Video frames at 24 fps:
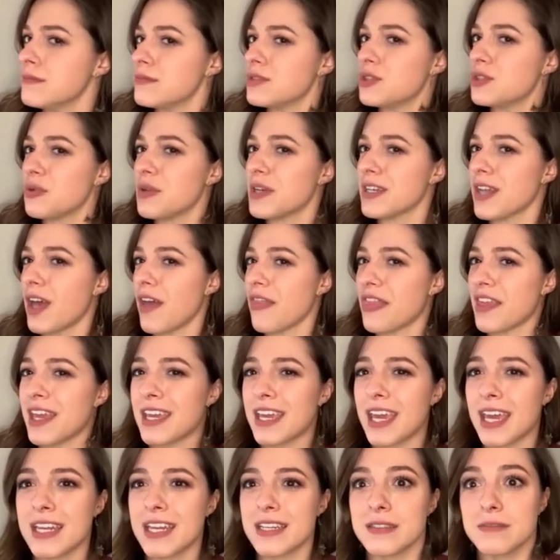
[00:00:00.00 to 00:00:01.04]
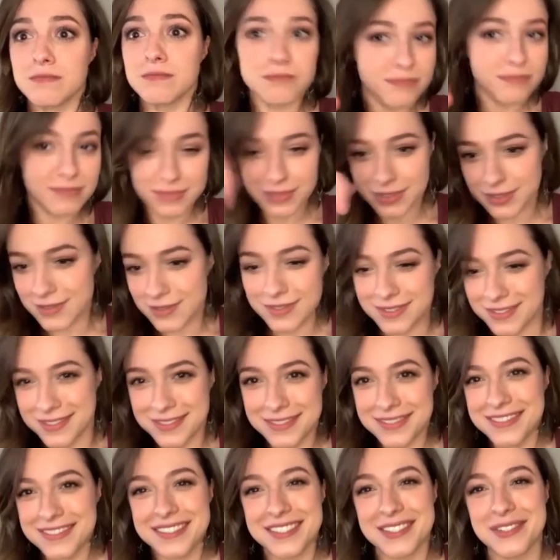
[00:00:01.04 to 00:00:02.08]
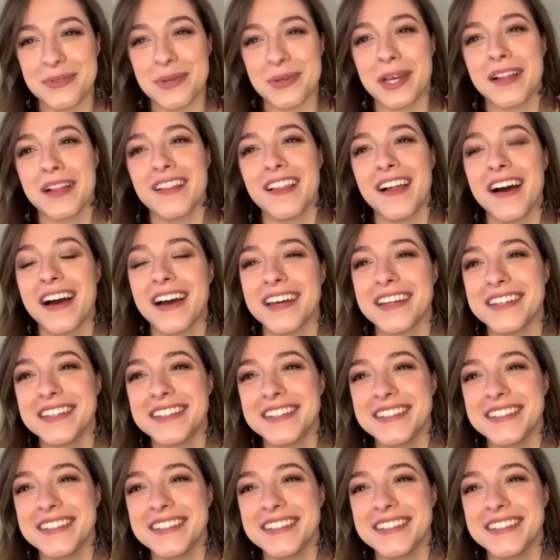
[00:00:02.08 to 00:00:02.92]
doing nothing and doing a lot.